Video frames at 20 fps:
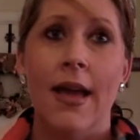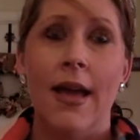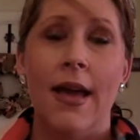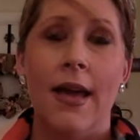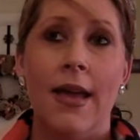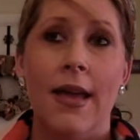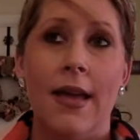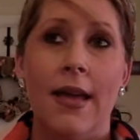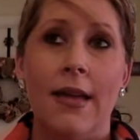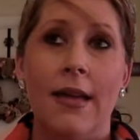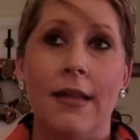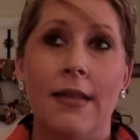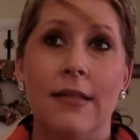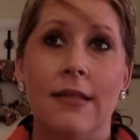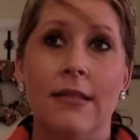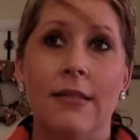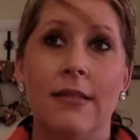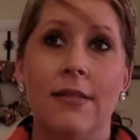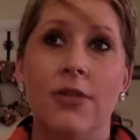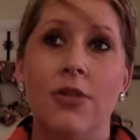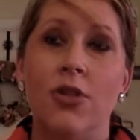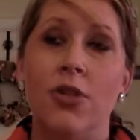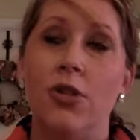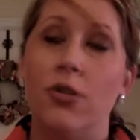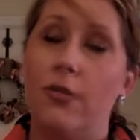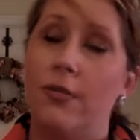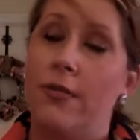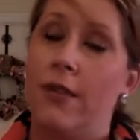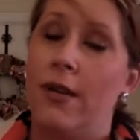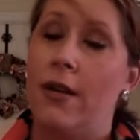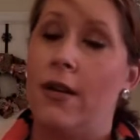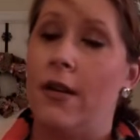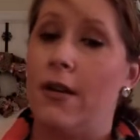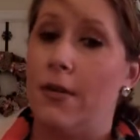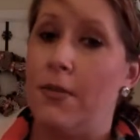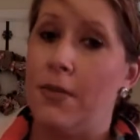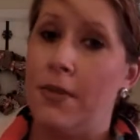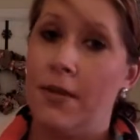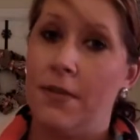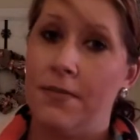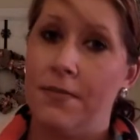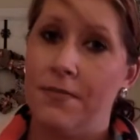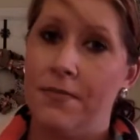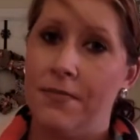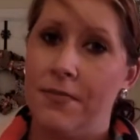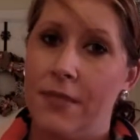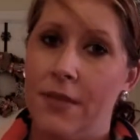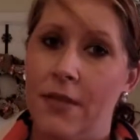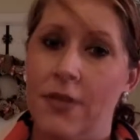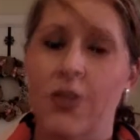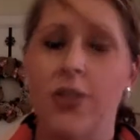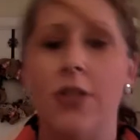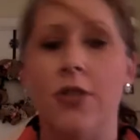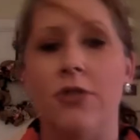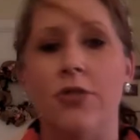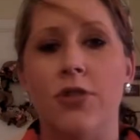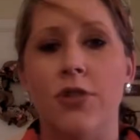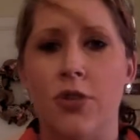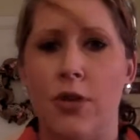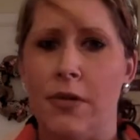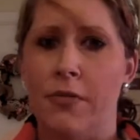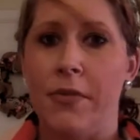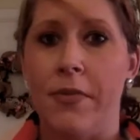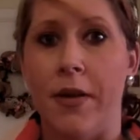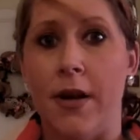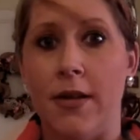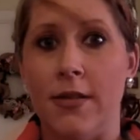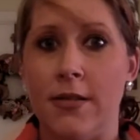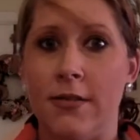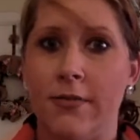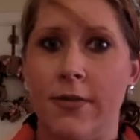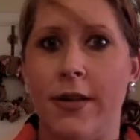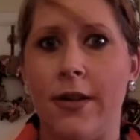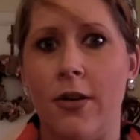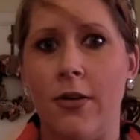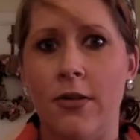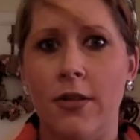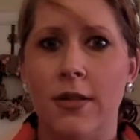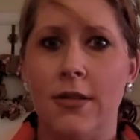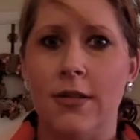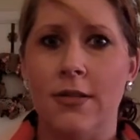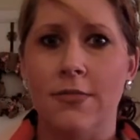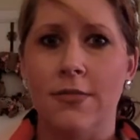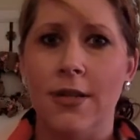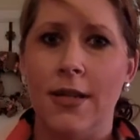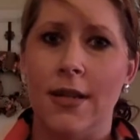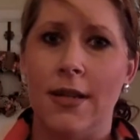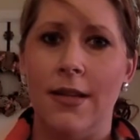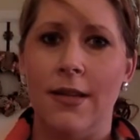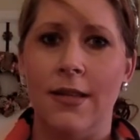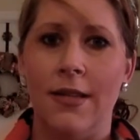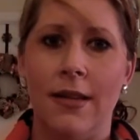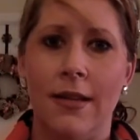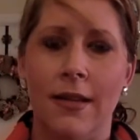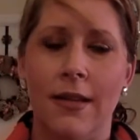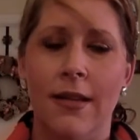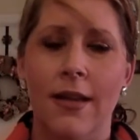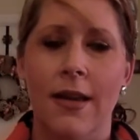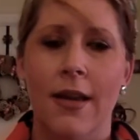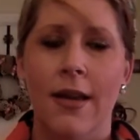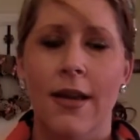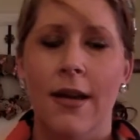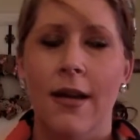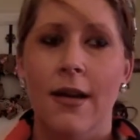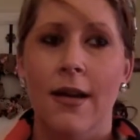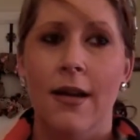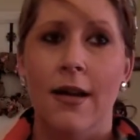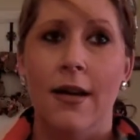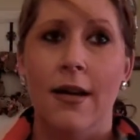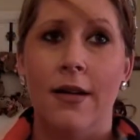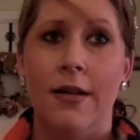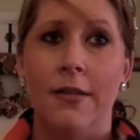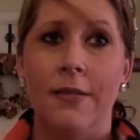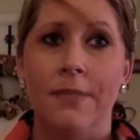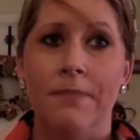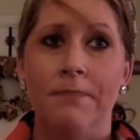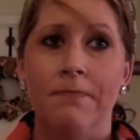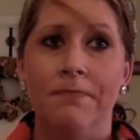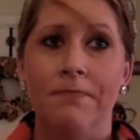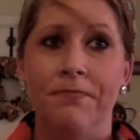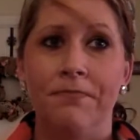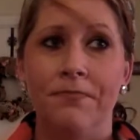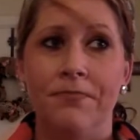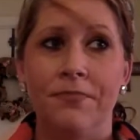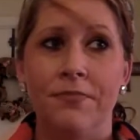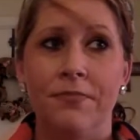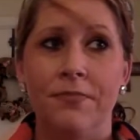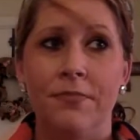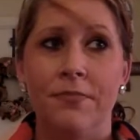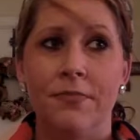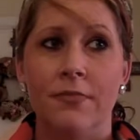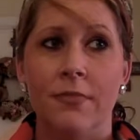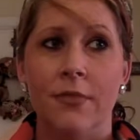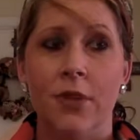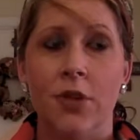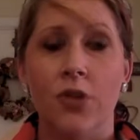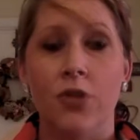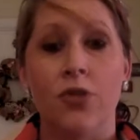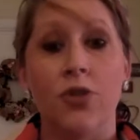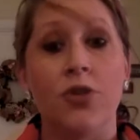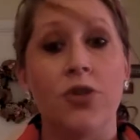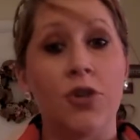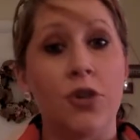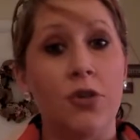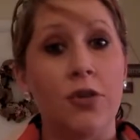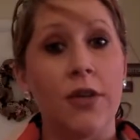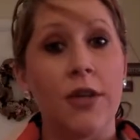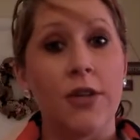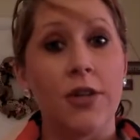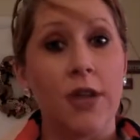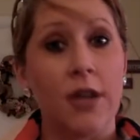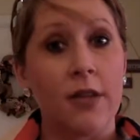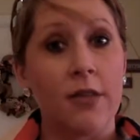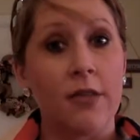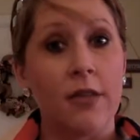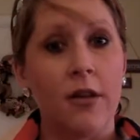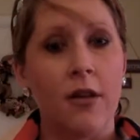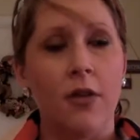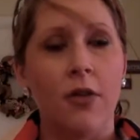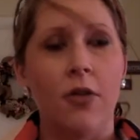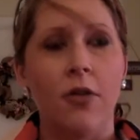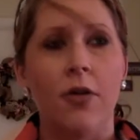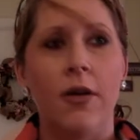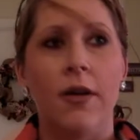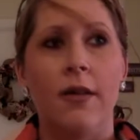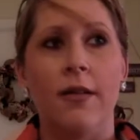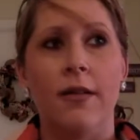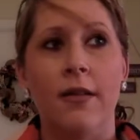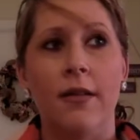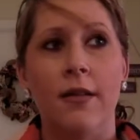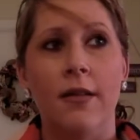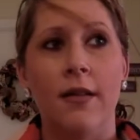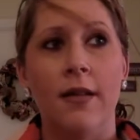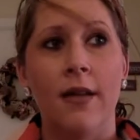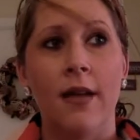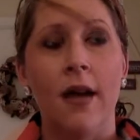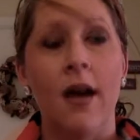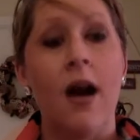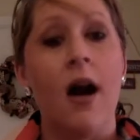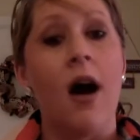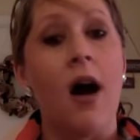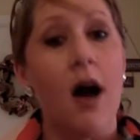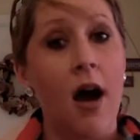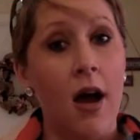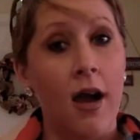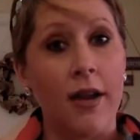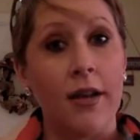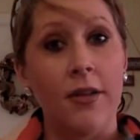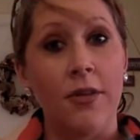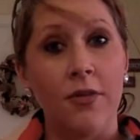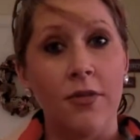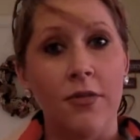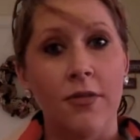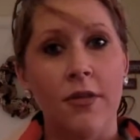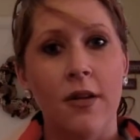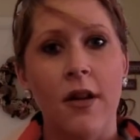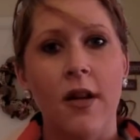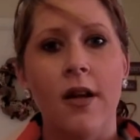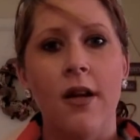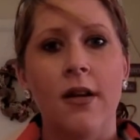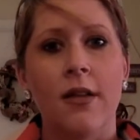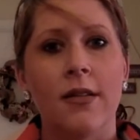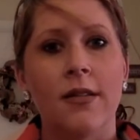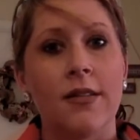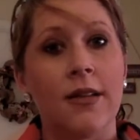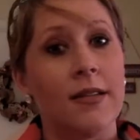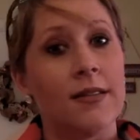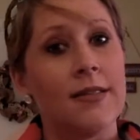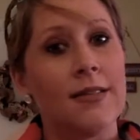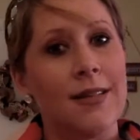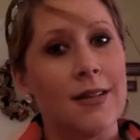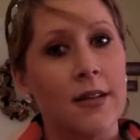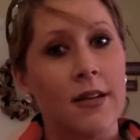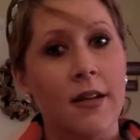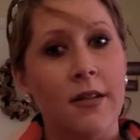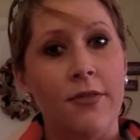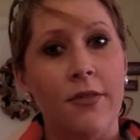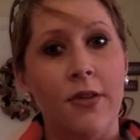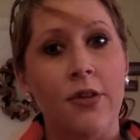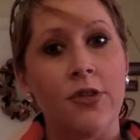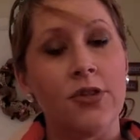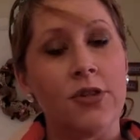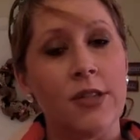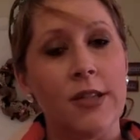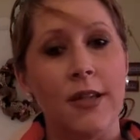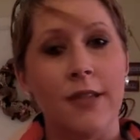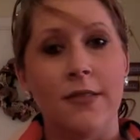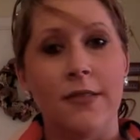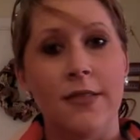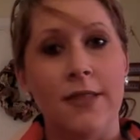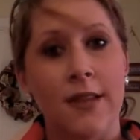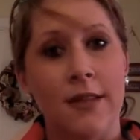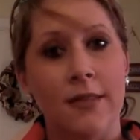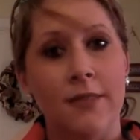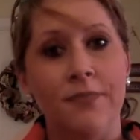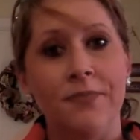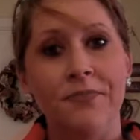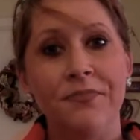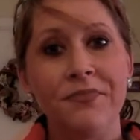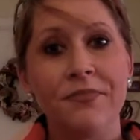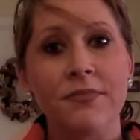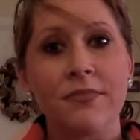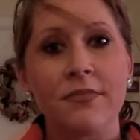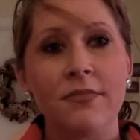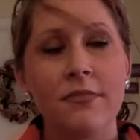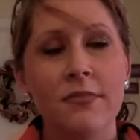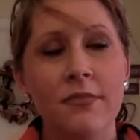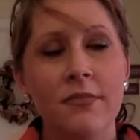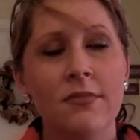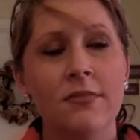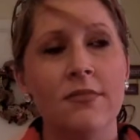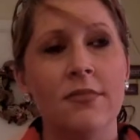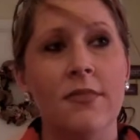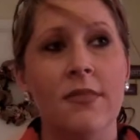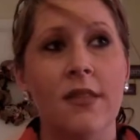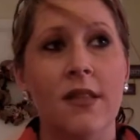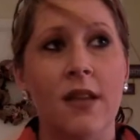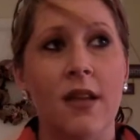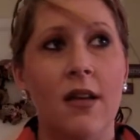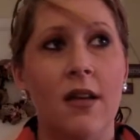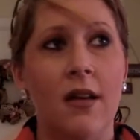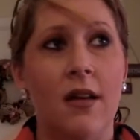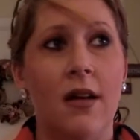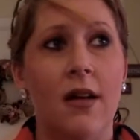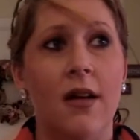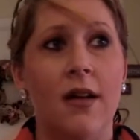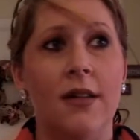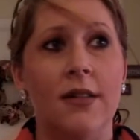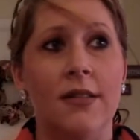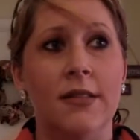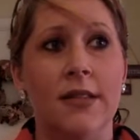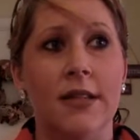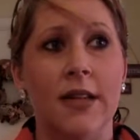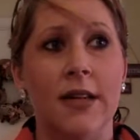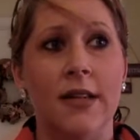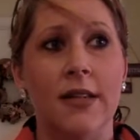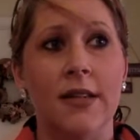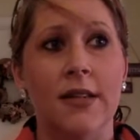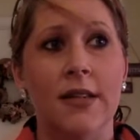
And she couldn't find a heartbeat. And, you know, she tried to be positive, like, oh, that doesn't mean anything. You know, you should go get checked, though. And I knew, because I'd seen enough ultrasounds done on